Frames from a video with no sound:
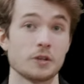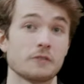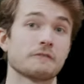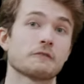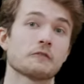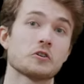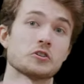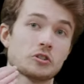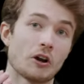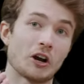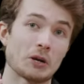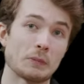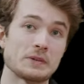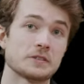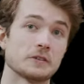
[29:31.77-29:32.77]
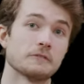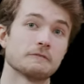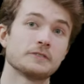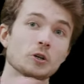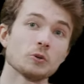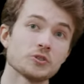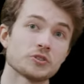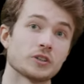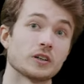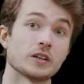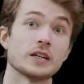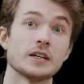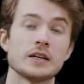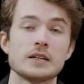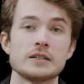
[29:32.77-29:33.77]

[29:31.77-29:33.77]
the first argument of filter.